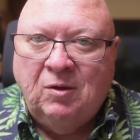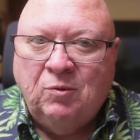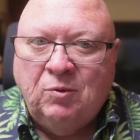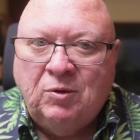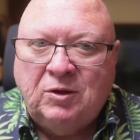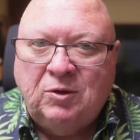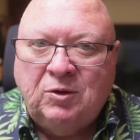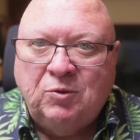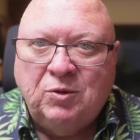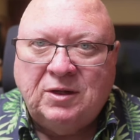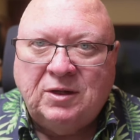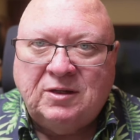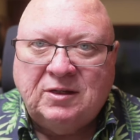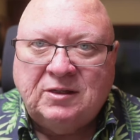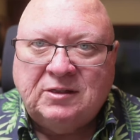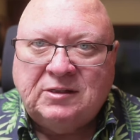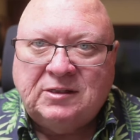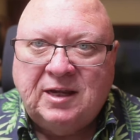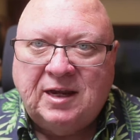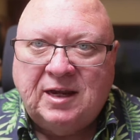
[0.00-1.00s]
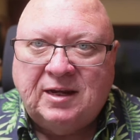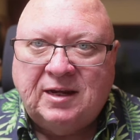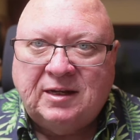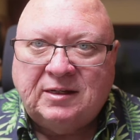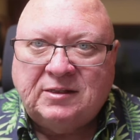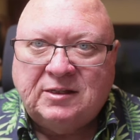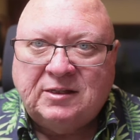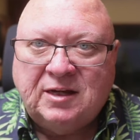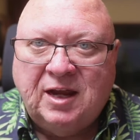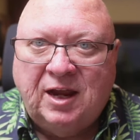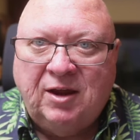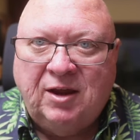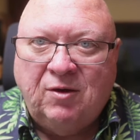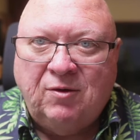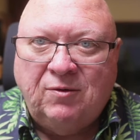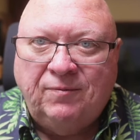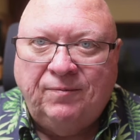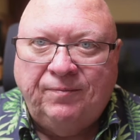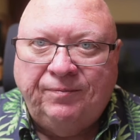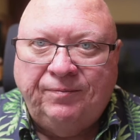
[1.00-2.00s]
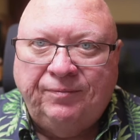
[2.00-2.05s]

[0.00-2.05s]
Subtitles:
when you went to a second scale,